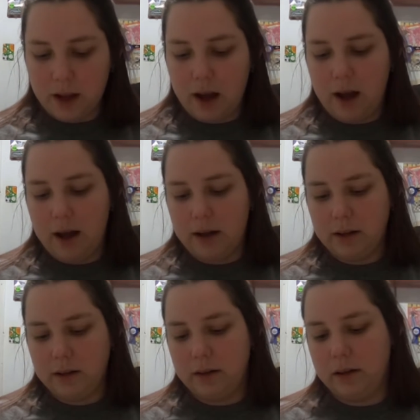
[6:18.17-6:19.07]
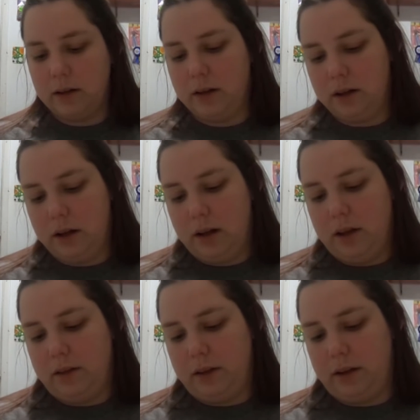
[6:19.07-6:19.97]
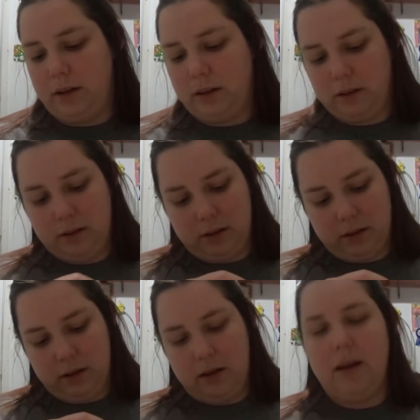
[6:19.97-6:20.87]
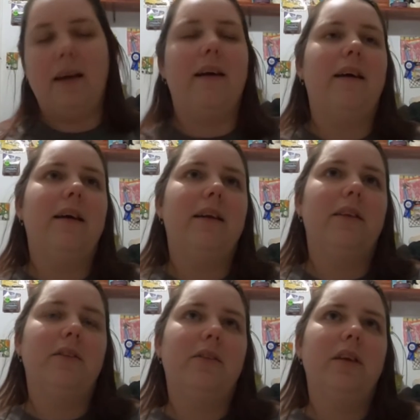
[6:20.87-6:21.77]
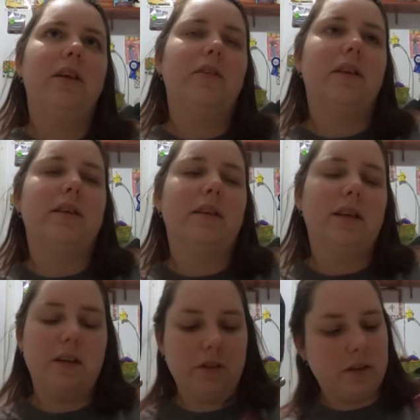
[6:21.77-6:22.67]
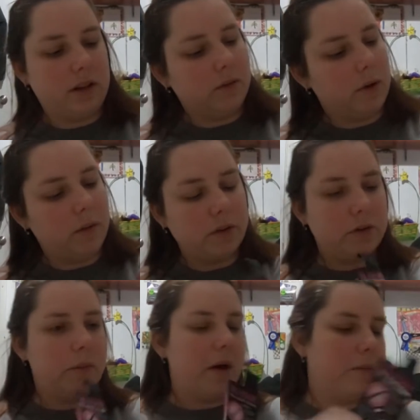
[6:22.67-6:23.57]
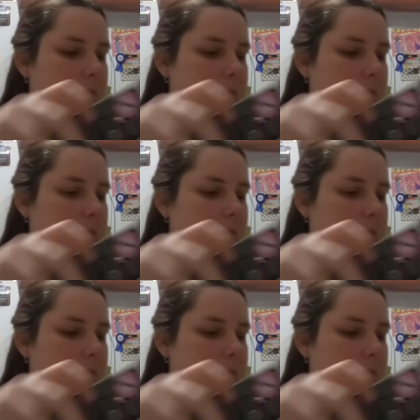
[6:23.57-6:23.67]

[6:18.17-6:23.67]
I think the feel of this is interesting. Why don't you come out?